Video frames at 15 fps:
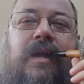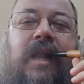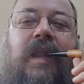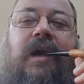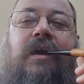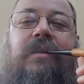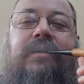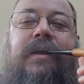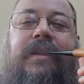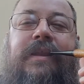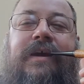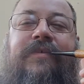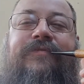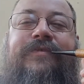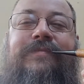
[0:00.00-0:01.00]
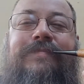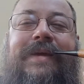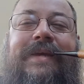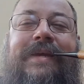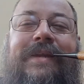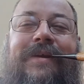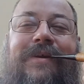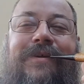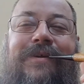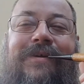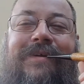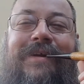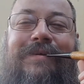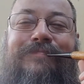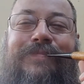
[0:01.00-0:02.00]
Long enough to make it hurt,
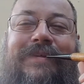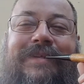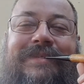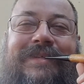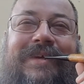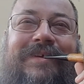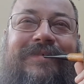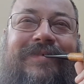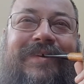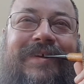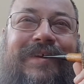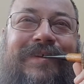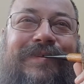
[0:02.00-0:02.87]
I'll put it that way.